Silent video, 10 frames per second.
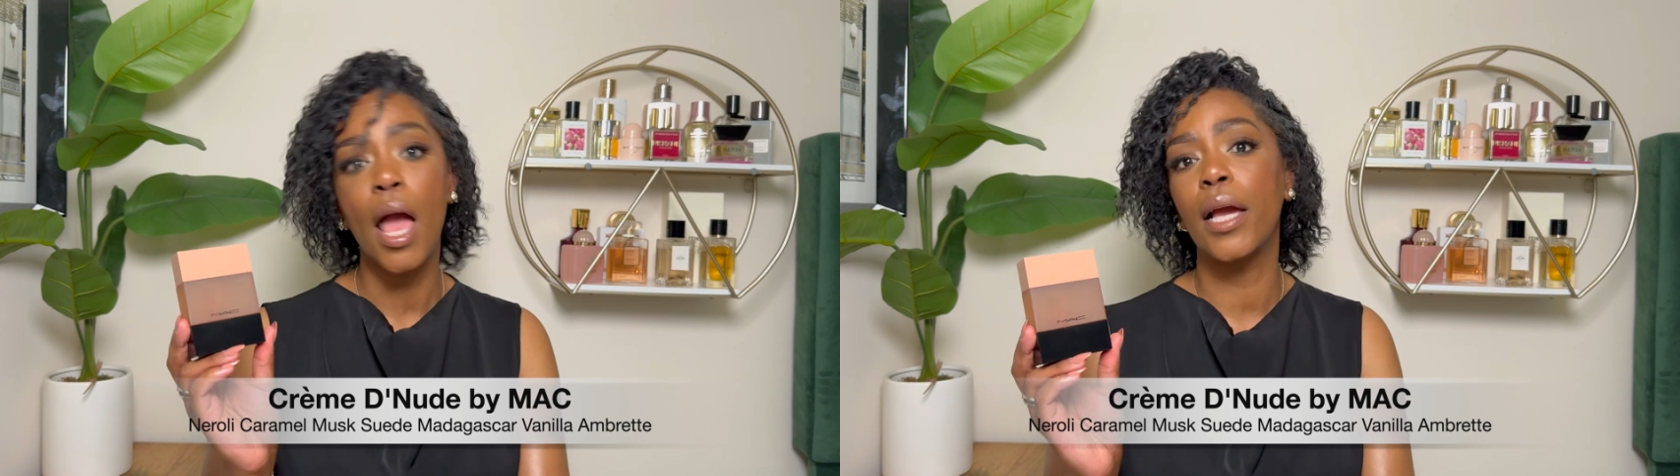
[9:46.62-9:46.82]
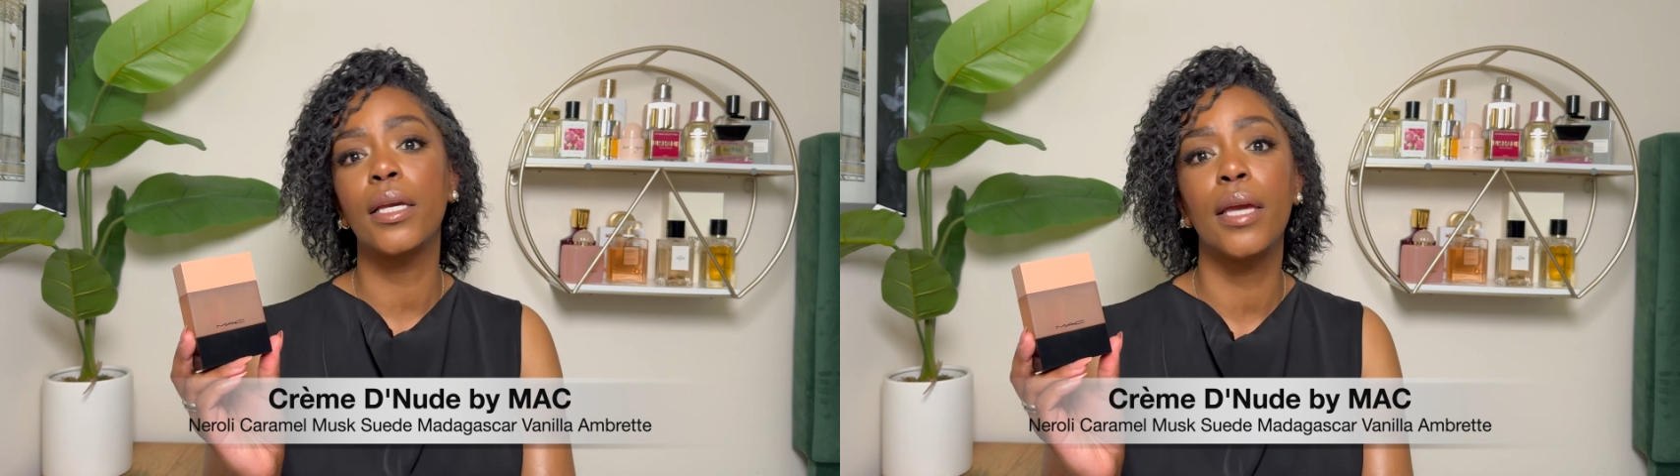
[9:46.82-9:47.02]

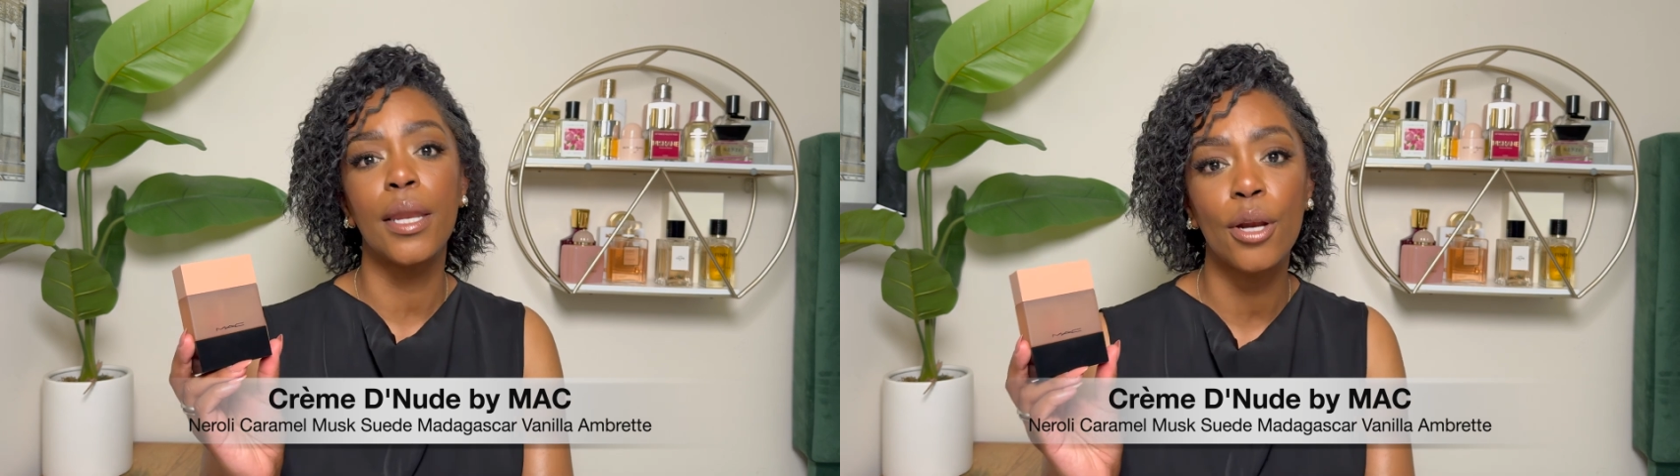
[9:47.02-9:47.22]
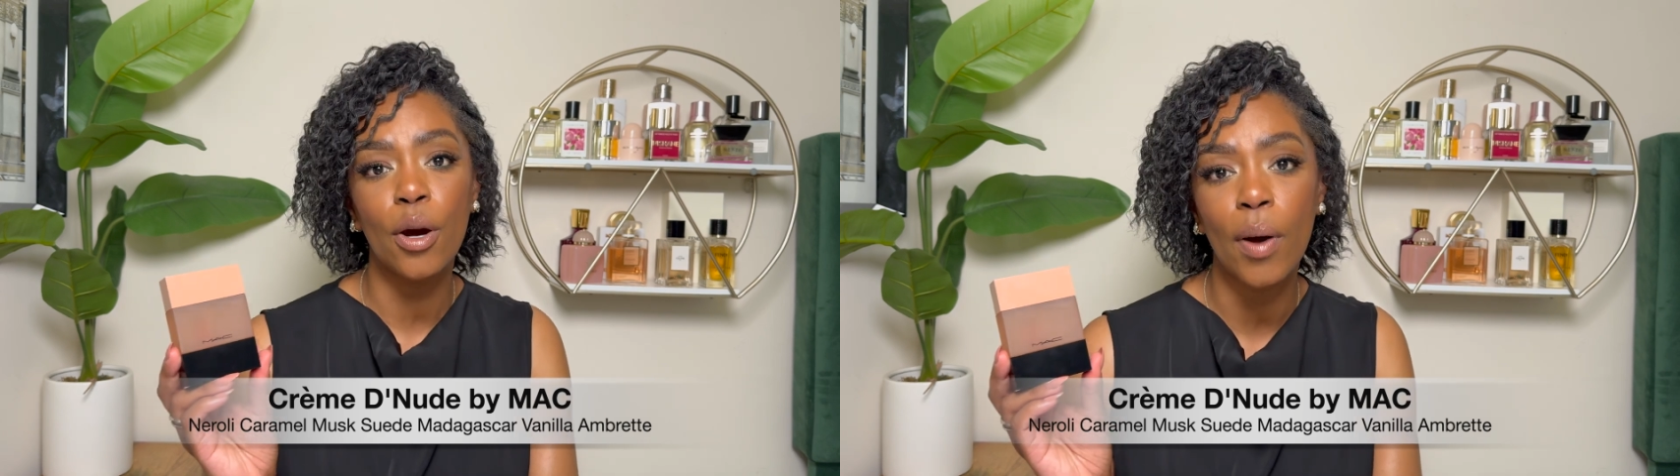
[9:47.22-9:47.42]
get
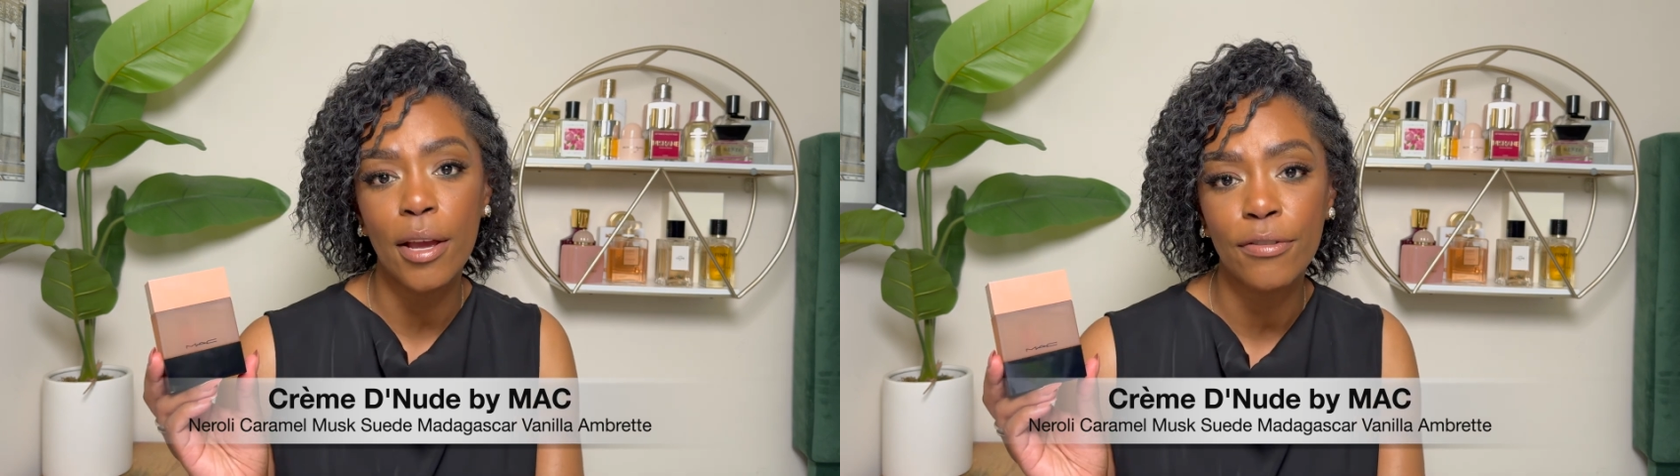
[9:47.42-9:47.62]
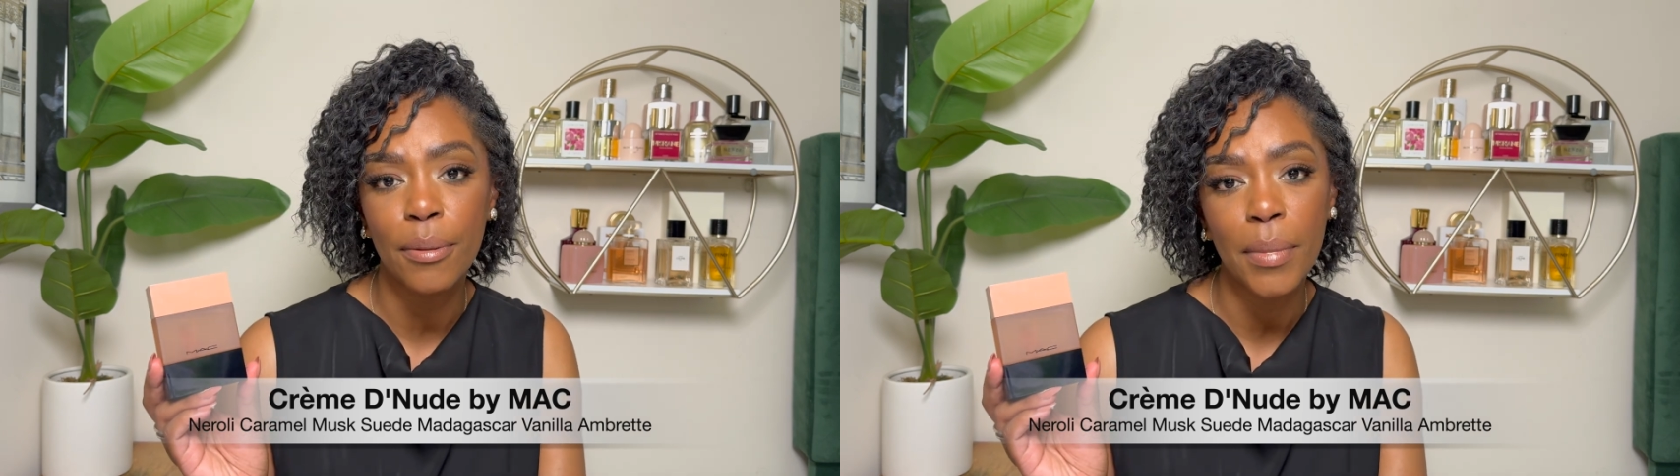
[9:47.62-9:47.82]
it away
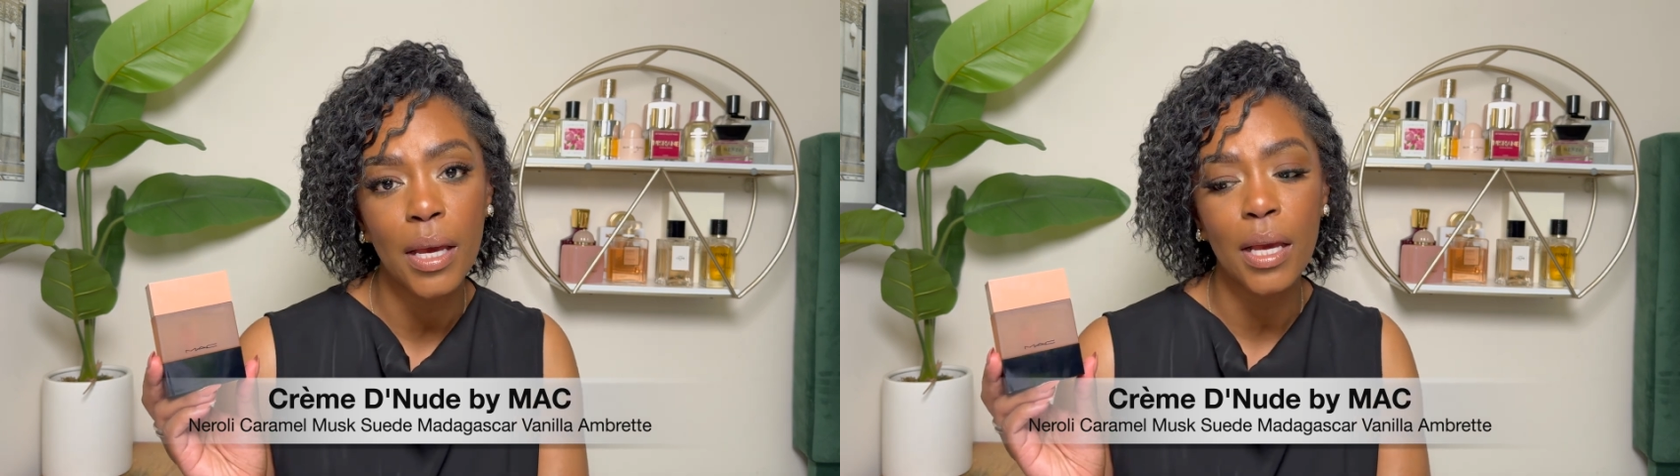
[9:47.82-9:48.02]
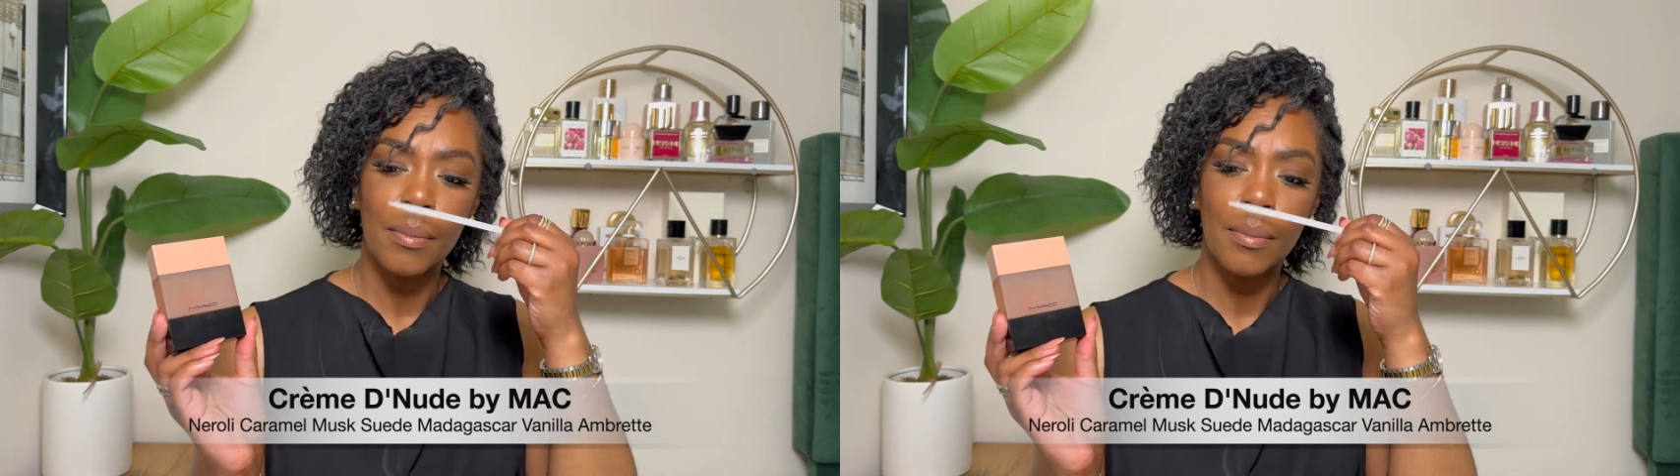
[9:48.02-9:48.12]
from me.